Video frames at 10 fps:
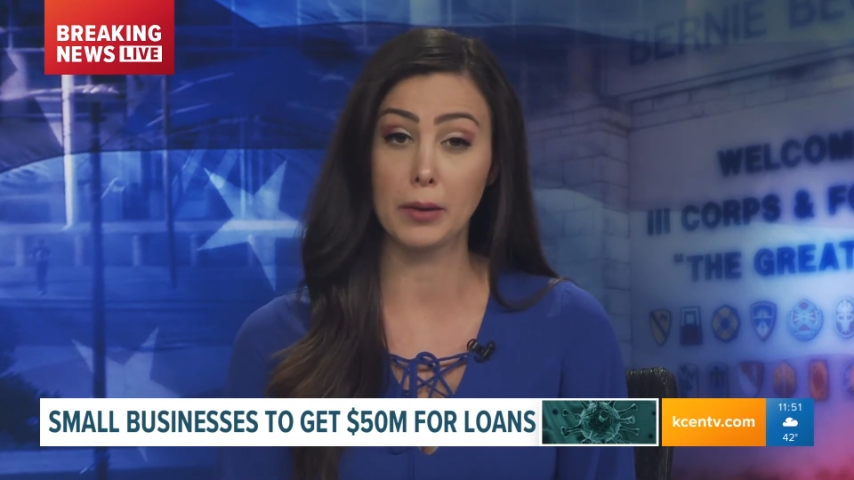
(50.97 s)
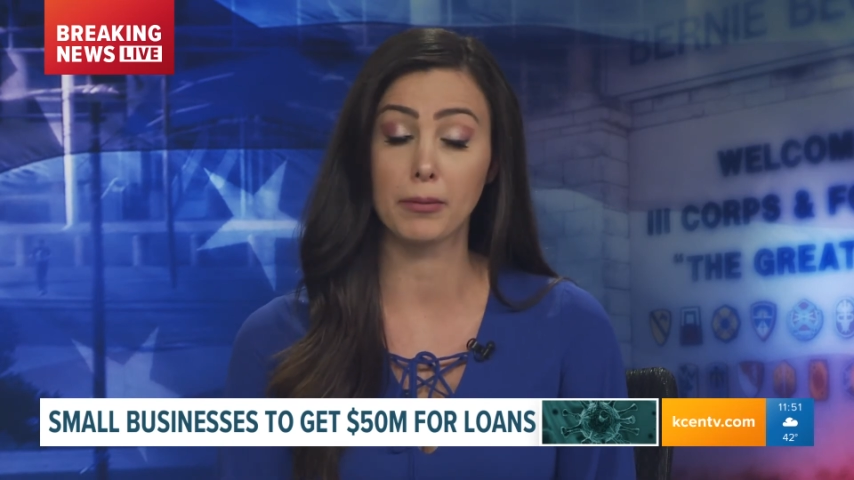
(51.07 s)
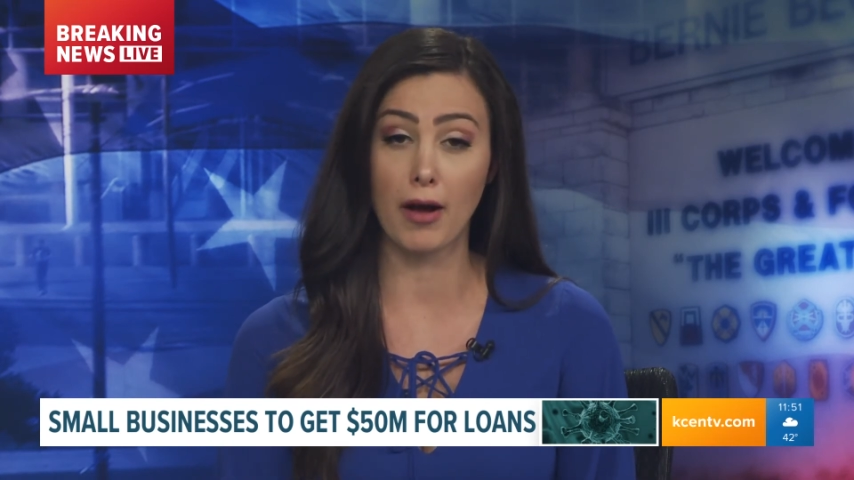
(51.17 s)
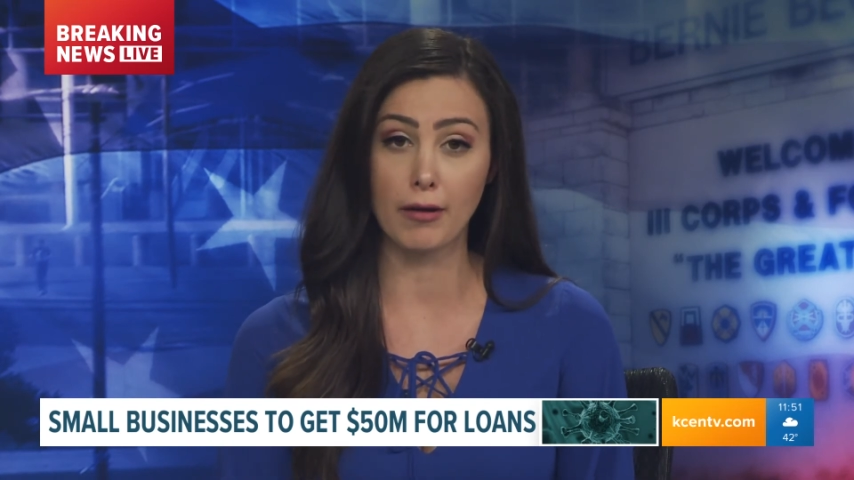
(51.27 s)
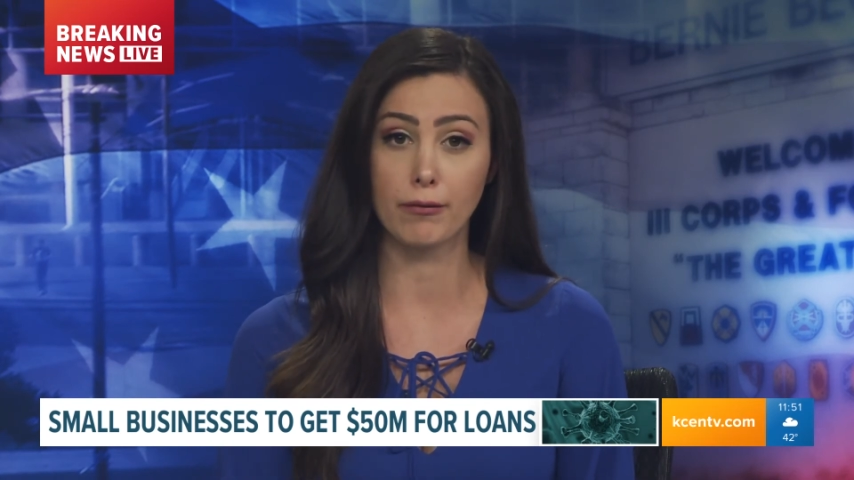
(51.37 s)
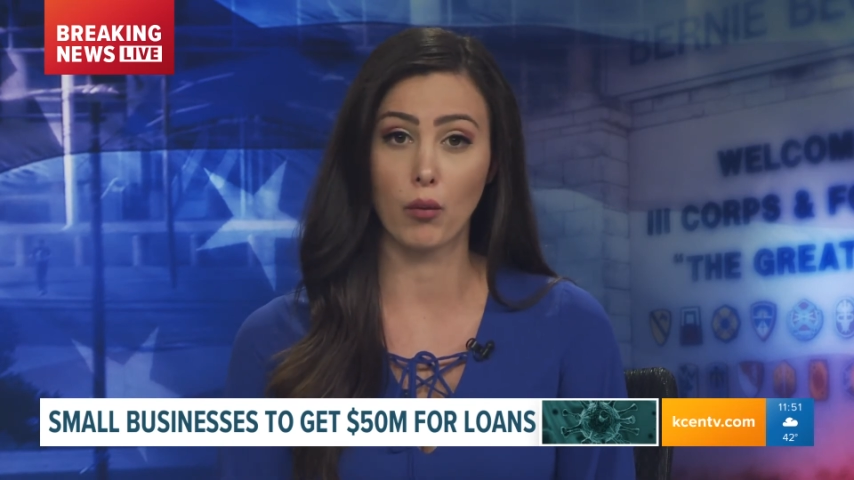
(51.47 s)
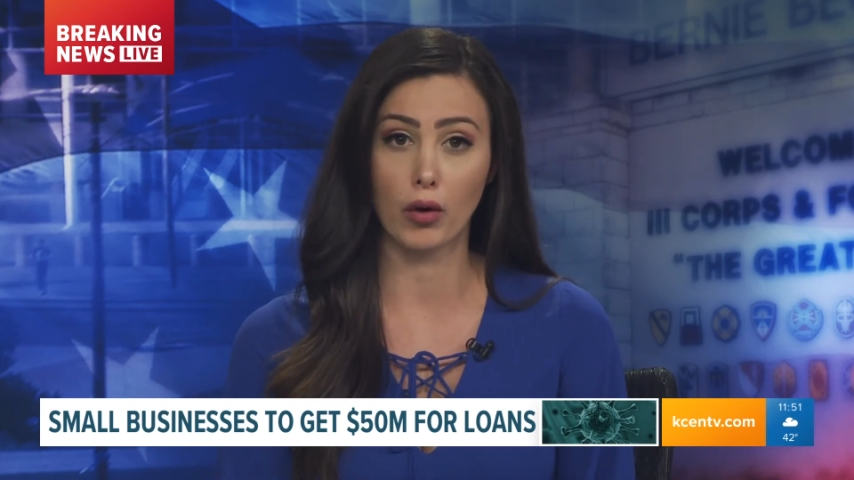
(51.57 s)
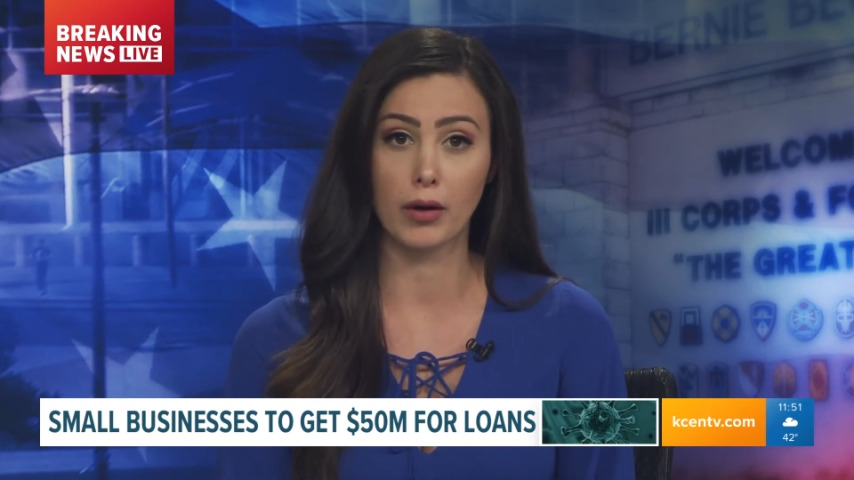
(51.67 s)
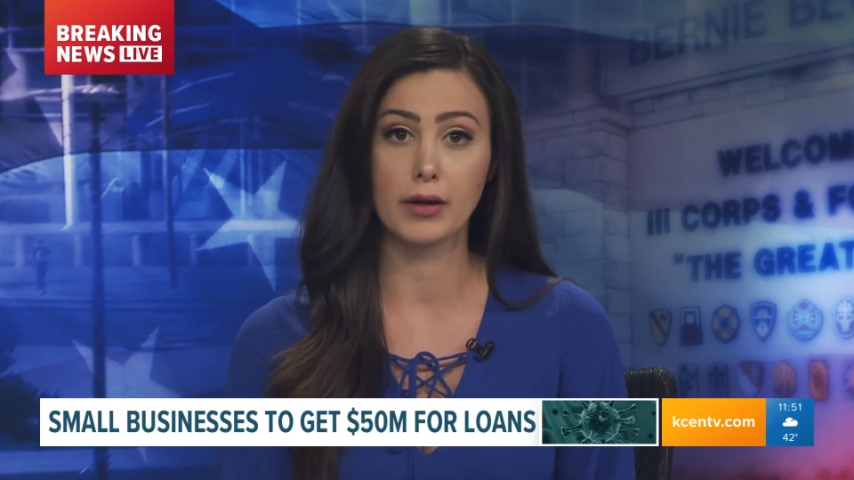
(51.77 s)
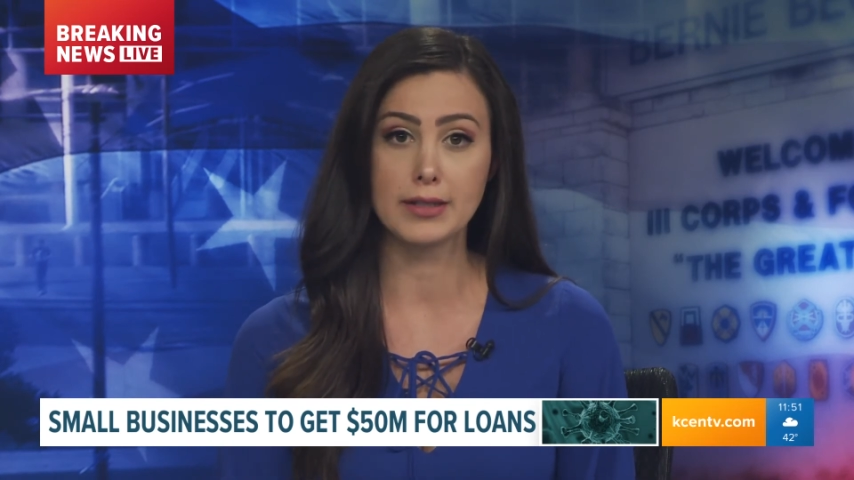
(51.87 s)
apply
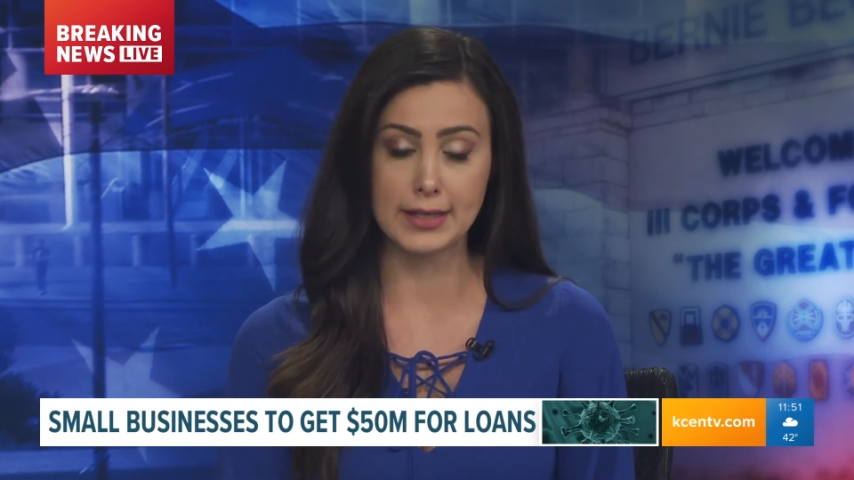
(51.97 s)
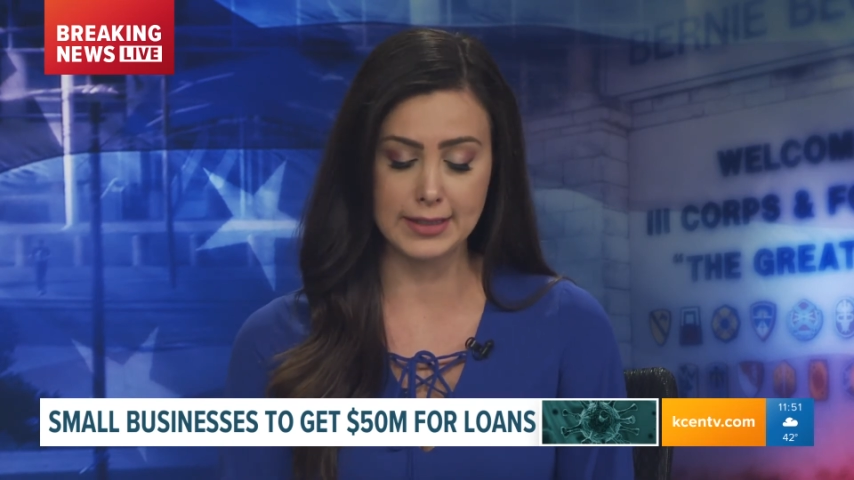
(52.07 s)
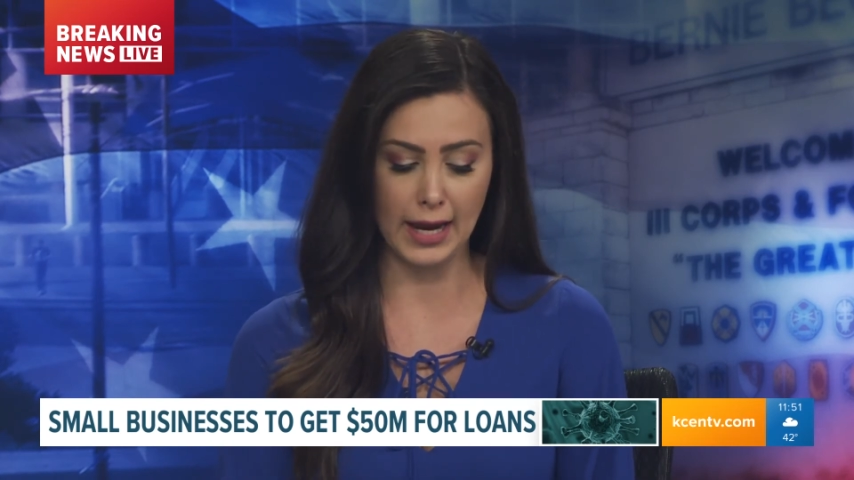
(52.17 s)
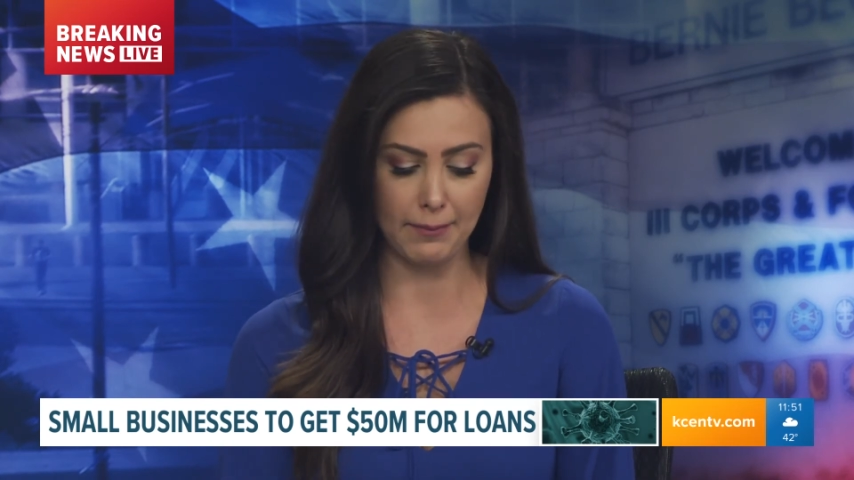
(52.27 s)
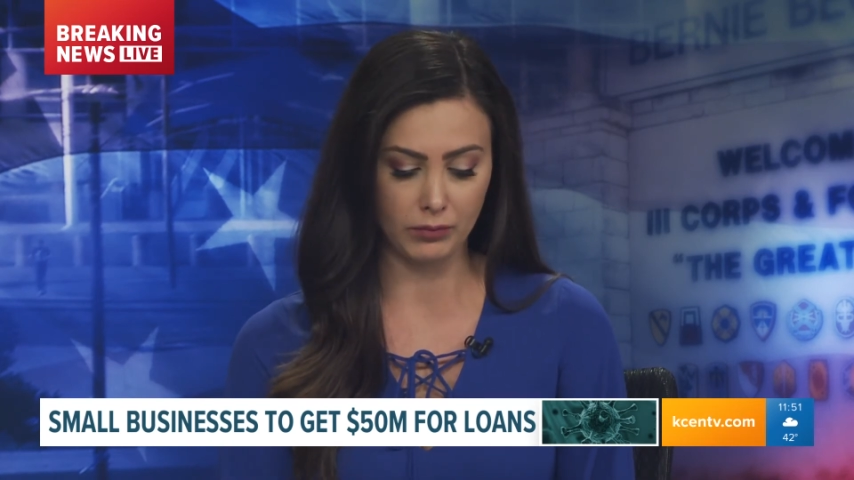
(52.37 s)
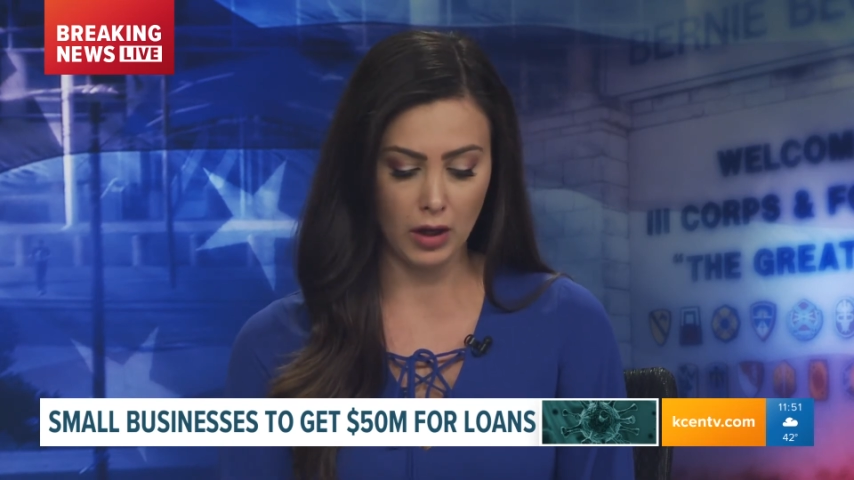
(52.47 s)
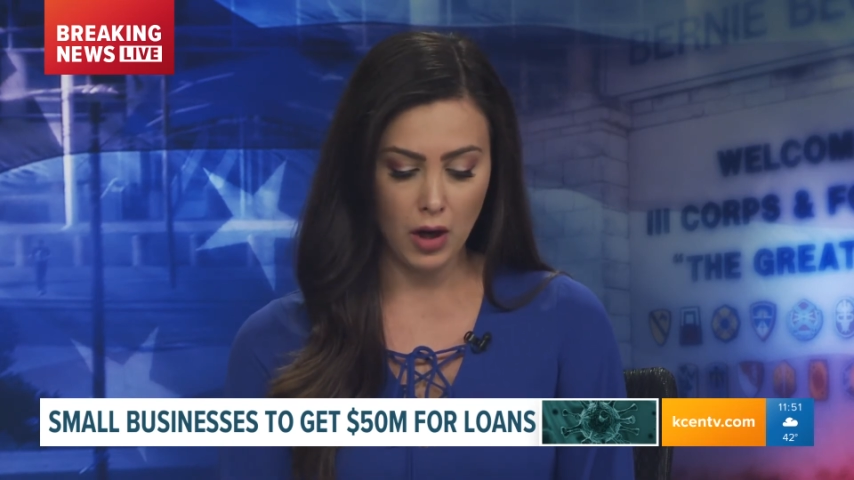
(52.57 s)
for today.